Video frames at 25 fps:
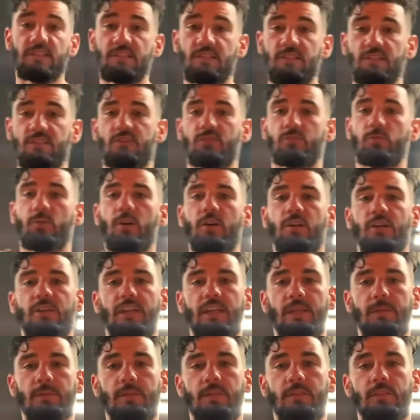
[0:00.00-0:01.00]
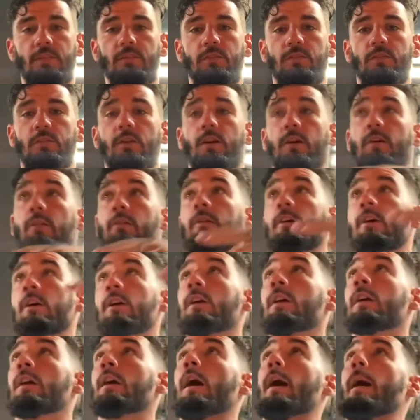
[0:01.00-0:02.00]
inches of water came in. No.
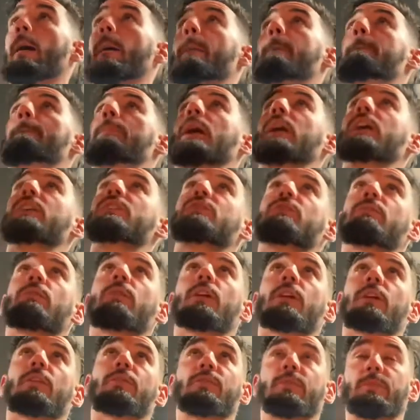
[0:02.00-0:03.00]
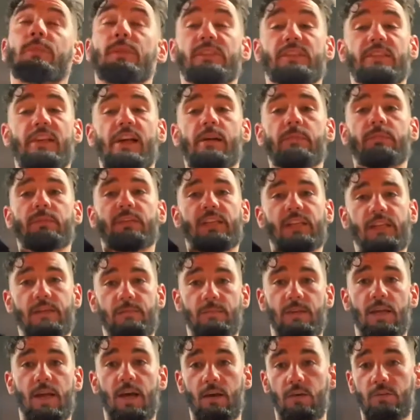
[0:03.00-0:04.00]
A bunch of water from the top came
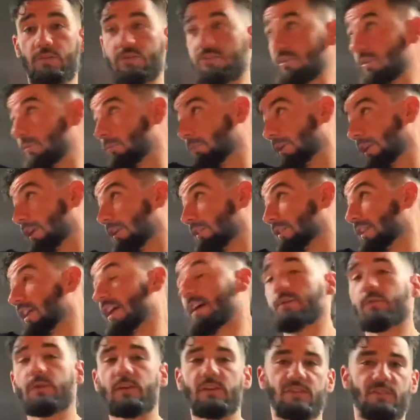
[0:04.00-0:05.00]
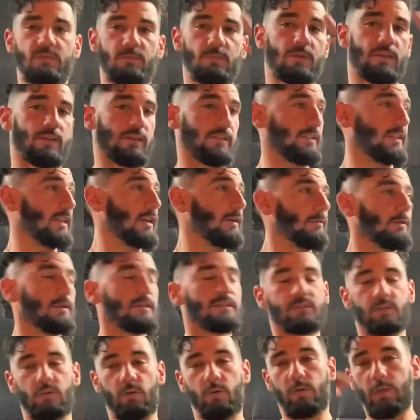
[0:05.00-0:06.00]
down. Some went out that way, some went out that way.
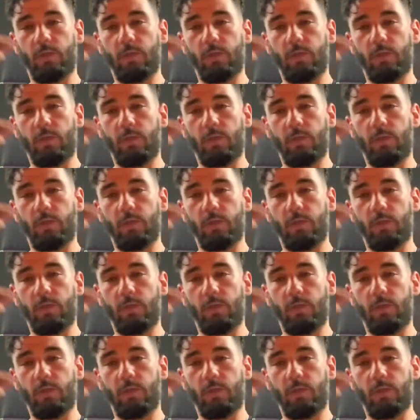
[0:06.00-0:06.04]
So